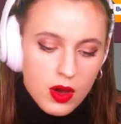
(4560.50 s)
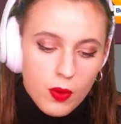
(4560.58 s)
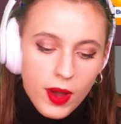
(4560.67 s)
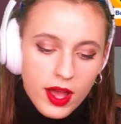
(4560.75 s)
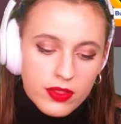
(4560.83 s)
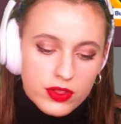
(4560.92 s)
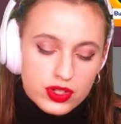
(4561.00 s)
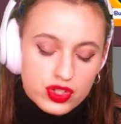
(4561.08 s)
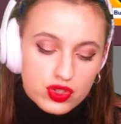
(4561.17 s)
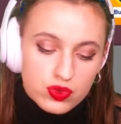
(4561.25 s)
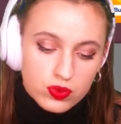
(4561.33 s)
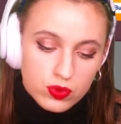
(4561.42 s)
Wow, the
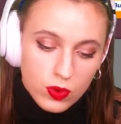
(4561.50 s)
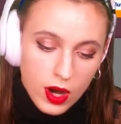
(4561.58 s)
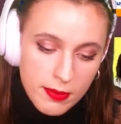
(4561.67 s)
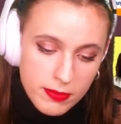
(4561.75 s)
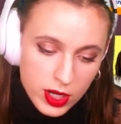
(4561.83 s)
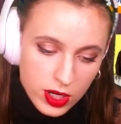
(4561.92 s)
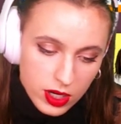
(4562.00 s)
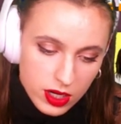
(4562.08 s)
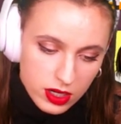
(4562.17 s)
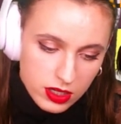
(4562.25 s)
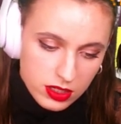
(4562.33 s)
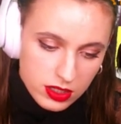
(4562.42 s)

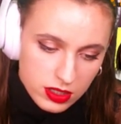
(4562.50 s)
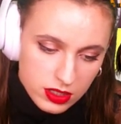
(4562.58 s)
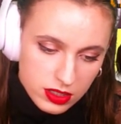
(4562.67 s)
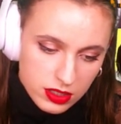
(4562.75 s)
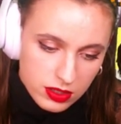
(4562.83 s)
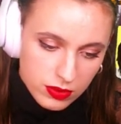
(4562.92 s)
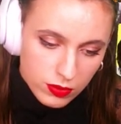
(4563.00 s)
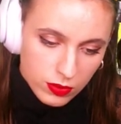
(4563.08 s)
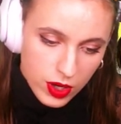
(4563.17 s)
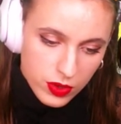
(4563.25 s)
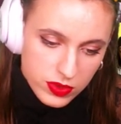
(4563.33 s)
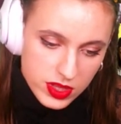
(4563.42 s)
drummer
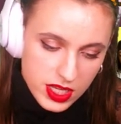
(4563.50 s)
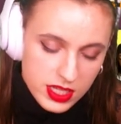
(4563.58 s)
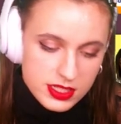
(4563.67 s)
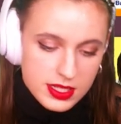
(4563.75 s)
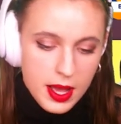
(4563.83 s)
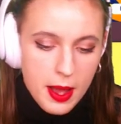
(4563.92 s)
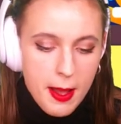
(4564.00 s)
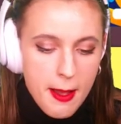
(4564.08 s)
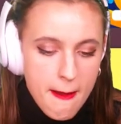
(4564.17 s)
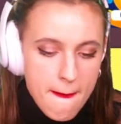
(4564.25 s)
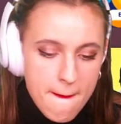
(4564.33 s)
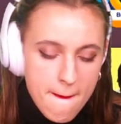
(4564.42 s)
wrote this,
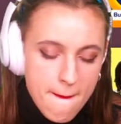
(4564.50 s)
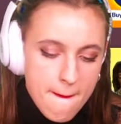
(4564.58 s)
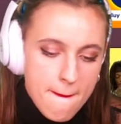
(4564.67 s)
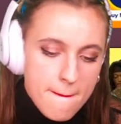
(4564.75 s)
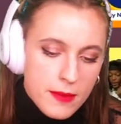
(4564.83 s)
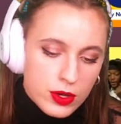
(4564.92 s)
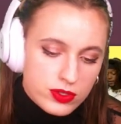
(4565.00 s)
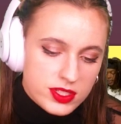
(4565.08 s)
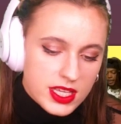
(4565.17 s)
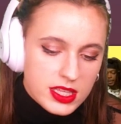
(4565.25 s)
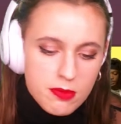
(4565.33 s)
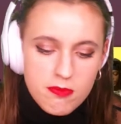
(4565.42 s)
huh? Who's
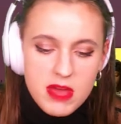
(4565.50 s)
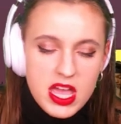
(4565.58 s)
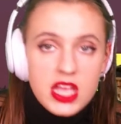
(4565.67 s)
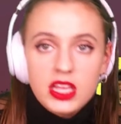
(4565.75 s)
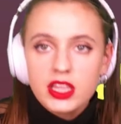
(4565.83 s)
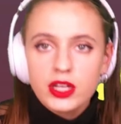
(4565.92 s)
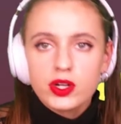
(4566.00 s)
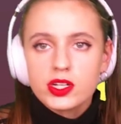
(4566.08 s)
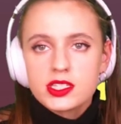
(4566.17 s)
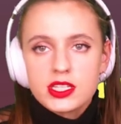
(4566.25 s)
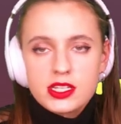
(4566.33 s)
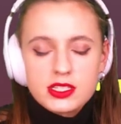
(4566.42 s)
like the main
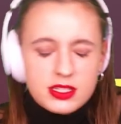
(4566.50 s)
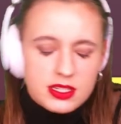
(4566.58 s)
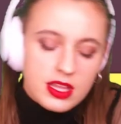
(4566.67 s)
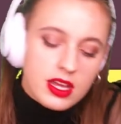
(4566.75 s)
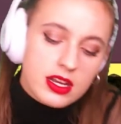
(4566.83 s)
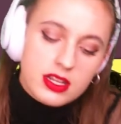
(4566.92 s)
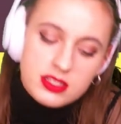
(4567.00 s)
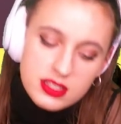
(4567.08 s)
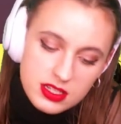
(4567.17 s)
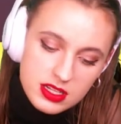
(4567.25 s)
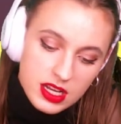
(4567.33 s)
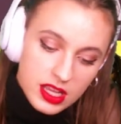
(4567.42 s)
lyricist then? Is
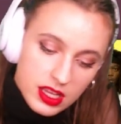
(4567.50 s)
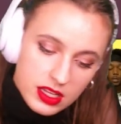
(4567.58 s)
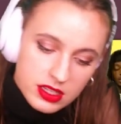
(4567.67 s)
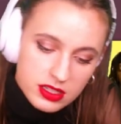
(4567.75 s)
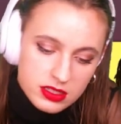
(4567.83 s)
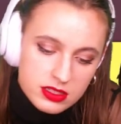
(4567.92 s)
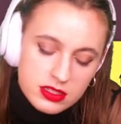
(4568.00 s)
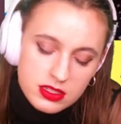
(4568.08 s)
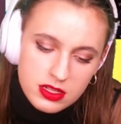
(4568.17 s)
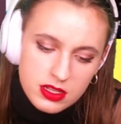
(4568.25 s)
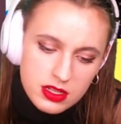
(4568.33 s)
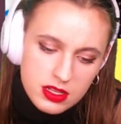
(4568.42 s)
it Nick?
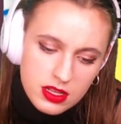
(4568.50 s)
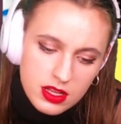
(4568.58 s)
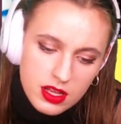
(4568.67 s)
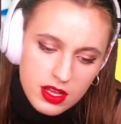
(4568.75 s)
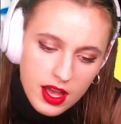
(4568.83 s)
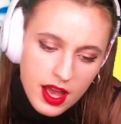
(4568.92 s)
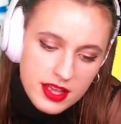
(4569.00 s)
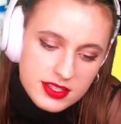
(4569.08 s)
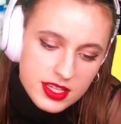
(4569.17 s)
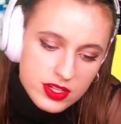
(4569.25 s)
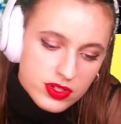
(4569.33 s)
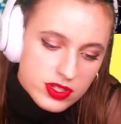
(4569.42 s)
It's
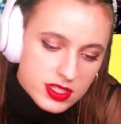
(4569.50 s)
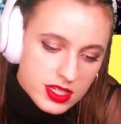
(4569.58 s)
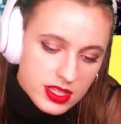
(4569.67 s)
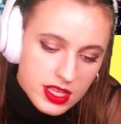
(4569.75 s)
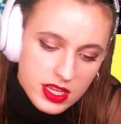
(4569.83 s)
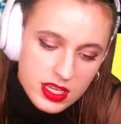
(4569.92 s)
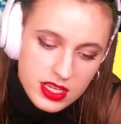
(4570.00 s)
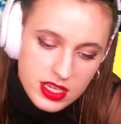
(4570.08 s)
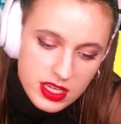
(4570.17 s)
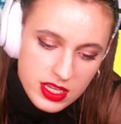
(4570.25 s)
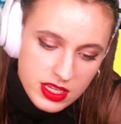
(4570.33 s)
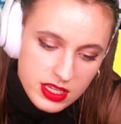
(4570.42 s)
interesting that
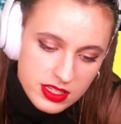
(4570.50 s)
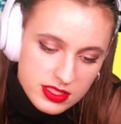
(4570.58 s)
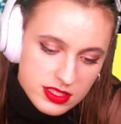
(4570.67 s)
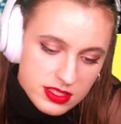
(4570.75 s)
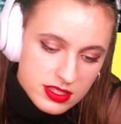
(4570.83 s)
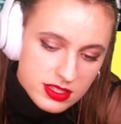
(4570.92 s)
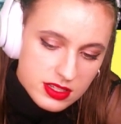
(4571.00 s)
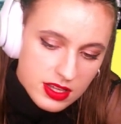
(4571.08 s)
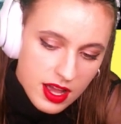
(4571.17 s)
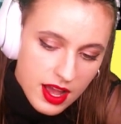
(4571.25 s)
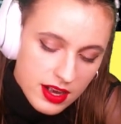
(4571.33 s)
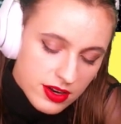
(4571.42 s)
he's...
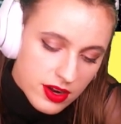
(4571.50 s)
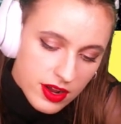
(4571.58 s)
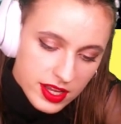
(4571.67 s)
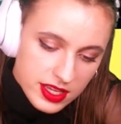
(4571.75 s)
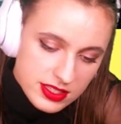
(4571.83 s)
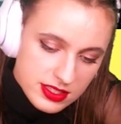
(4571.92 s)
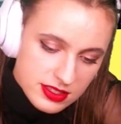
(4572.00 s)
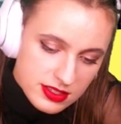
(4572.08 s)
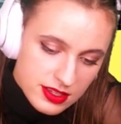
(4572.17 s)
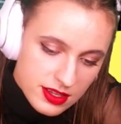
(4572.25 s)
I don't know, I guess...